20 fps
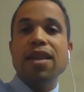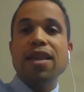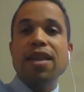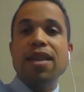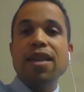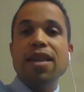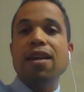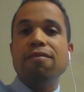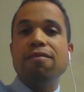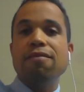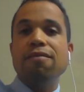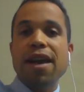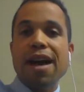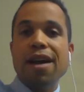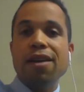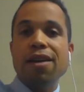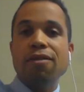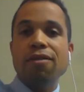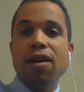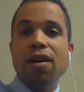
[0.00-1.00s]
And then they add
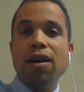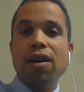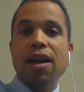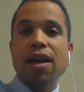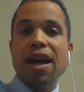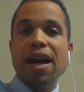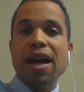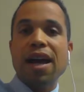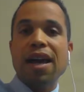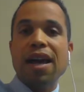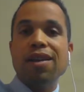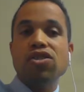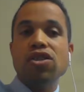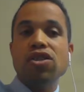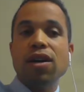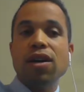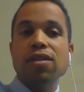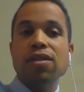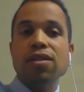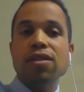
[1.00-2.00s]
in Viagra, and
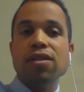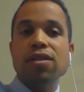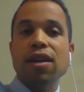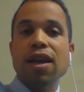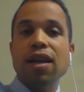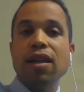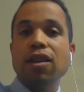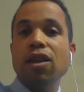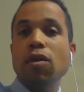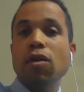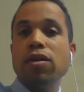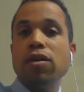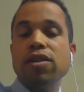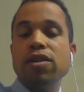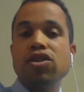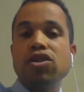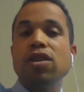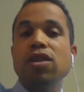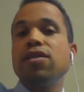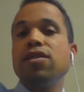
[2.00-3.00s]
it's just, it
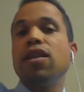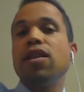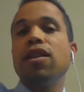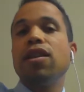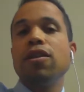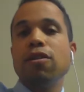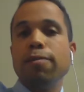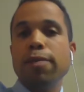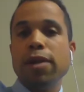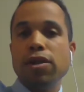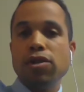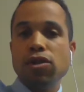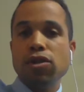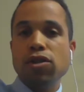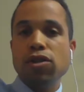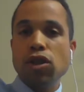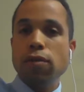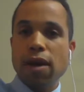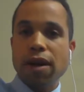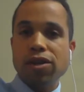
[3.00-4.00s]
lowers it just a little
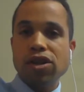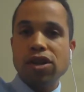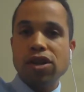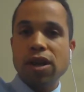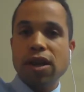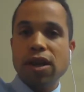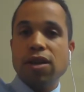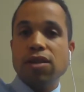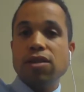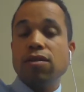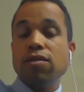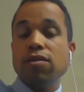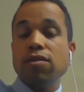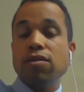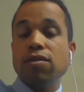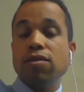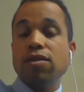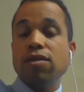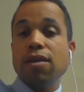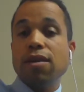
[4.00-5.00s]
bit too much.
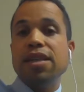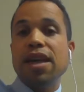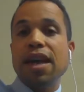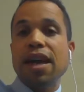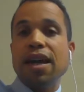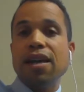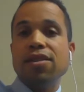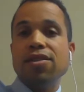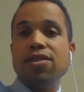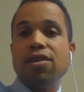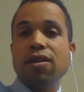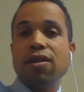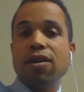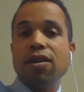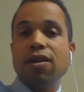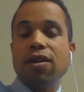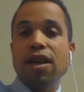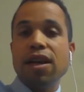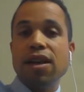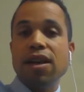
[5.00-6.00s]
So sometimes the
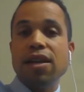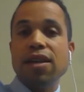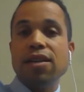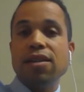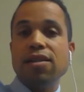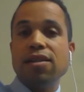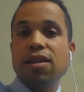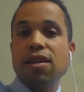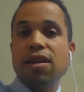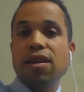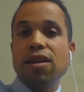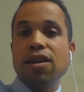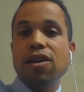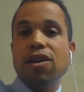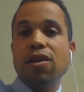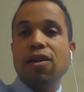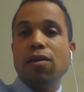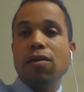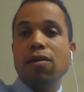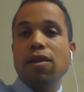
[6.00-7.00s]
answer is,
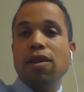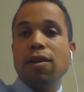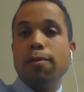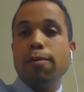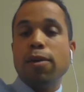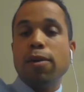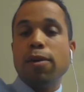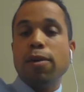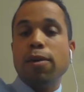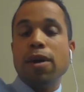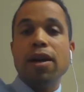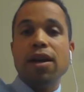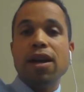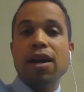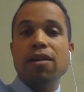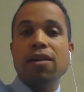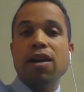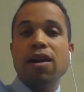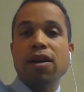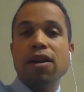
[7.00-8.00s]
you know, their
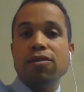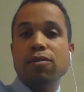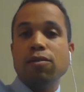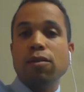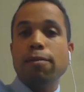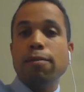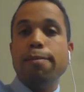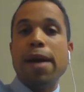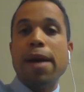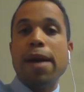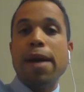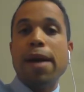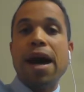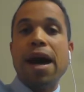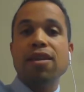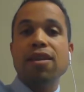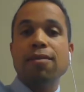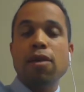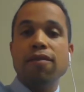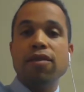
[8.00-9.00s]
primary care doctor will
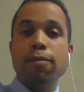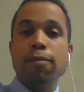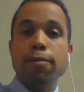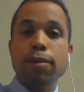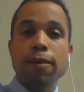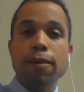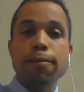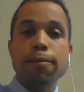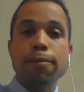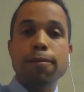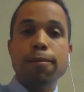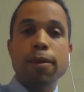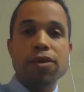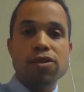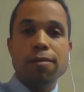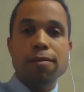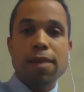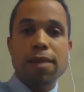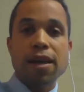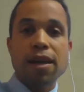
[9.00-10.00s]
back them off their blood
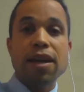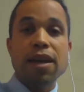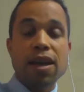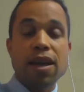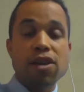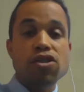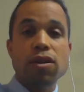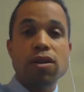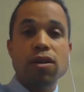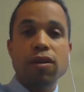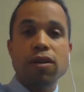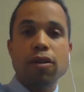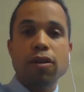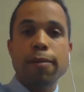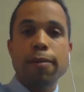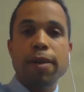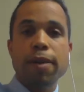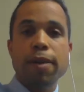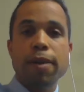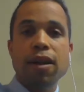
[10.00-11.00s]
pressure medication
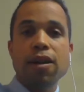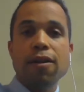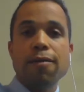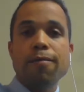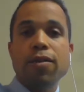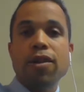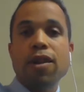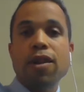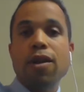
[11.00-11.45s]
a little bit,